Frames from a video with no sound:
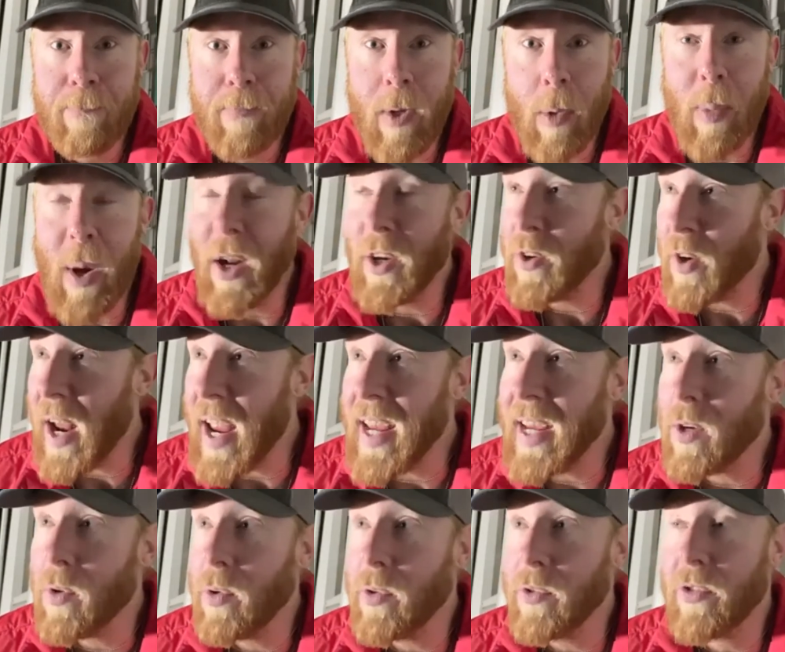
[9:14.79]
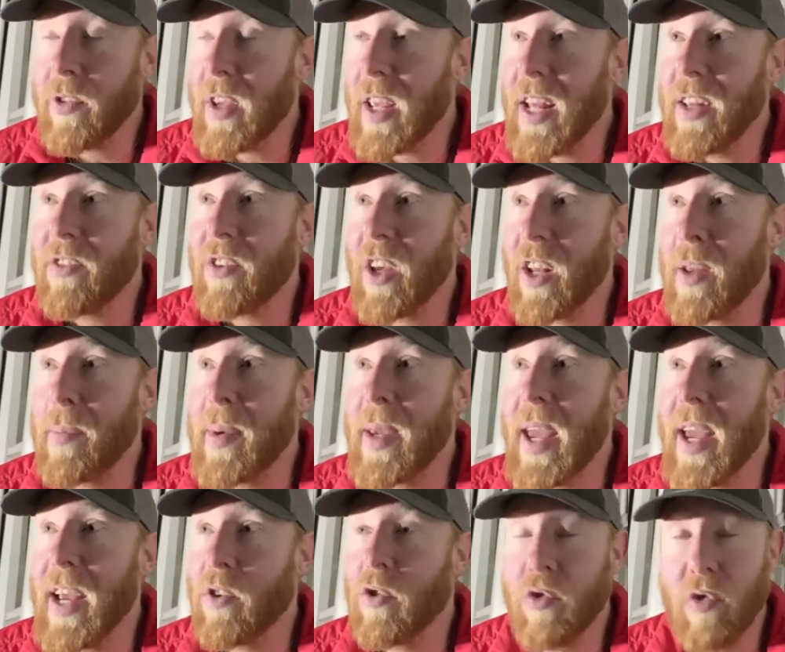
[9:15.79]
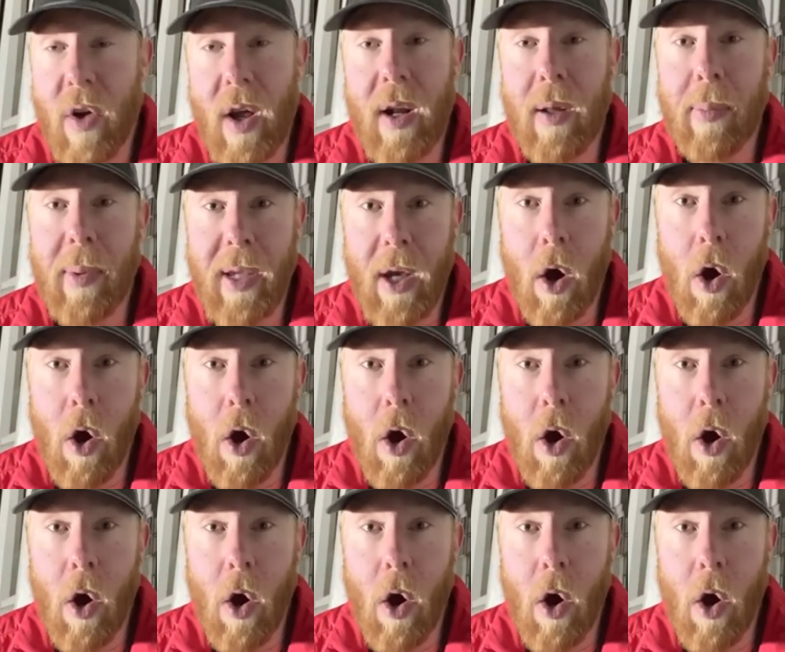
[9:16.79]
around your ankles, it's going to be incredibly